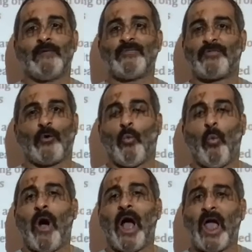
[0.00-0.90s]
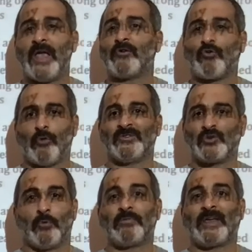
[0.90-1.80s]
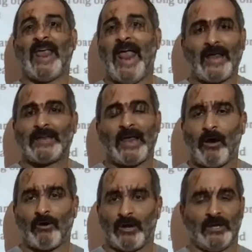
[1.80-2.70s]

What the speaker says: that the Y chromosome can't carry.